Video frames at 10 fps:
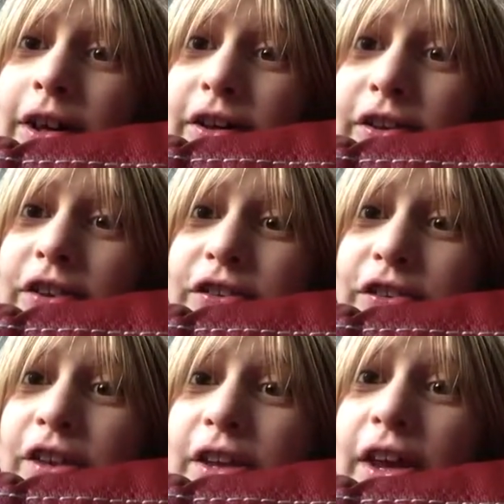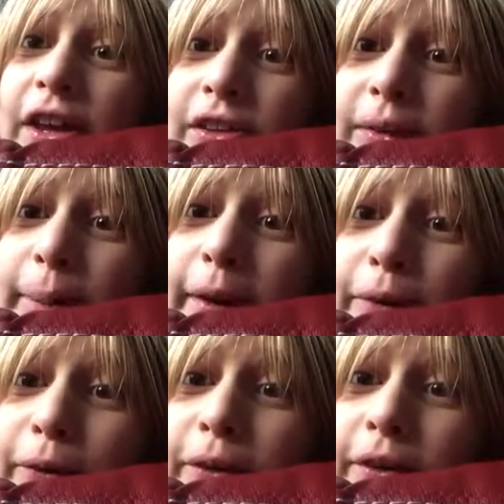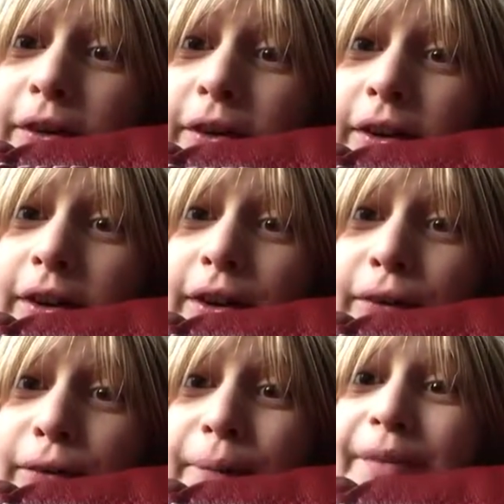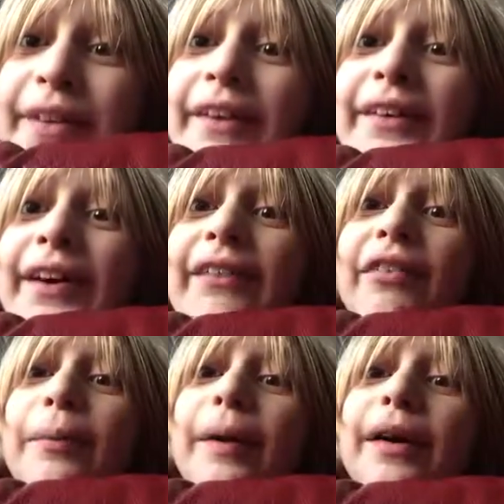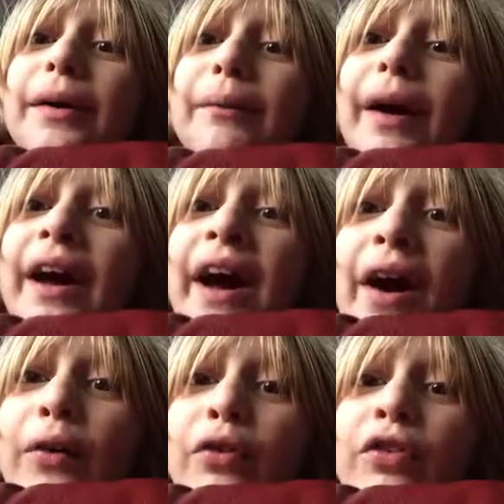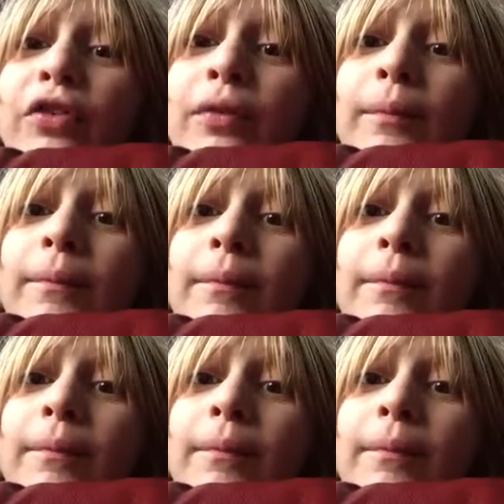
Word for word: Moxy sneaking into my room and killing everybody in my house.